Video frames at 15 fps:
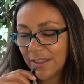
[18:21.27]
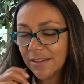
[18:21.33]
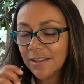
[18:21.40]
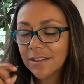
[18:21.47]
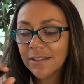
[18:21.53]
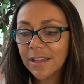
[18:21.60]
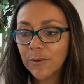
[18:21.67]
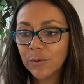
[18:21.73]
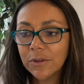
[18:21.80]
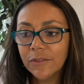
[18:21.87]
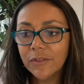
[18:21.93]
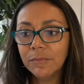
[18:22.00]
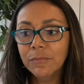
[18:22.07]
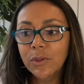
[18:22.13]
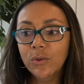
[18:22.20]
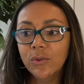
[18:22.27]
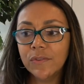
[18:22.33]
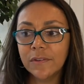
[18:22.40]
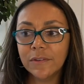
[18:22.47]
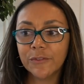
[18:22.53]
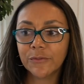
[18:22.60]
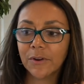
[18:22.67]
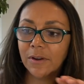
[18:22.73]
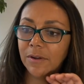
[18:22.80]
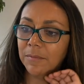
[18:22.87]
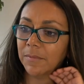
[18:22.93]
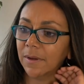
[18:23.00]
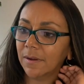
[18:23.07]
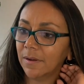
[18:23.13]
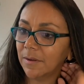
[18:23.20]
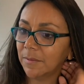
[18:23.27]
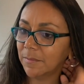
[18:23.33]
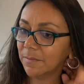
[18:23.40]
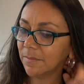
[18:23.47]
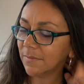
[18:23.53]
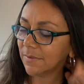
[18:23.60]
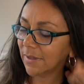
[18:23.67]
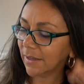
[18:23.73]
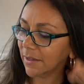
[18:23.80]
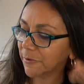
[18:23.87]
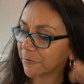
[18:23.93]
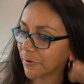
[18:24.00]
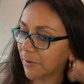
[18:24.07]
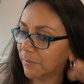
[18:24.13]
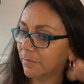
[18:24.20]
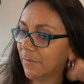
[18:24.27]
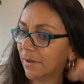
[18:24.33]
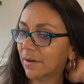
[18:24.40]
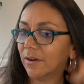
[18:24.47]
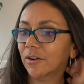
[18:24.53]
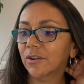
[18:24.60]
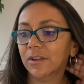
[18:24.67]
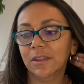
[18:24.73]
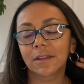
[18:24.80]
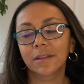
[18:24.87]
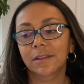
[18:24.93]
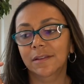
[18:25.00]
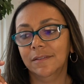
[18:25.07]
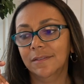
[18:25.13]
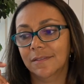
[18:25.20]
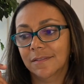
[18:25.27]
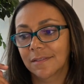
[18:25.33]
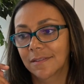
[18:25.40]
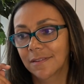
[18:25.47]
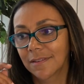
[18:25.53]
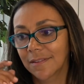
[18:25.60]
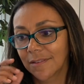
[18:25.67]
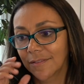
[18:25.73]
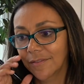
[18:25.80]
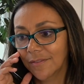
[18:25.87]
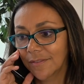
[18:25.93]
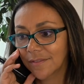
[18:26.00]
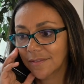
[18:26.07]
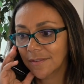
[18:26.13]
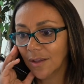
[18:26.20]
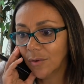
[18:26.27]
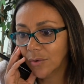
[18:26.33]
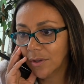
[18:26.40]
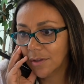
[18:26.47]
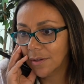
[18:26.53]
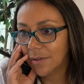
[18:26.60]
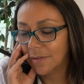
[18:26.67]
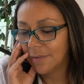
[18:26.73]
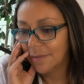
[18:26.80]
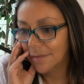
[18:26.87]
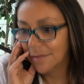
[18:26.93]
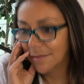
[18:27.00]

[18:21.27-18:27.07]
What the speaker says: They look like one of the muses from Hercules. So good.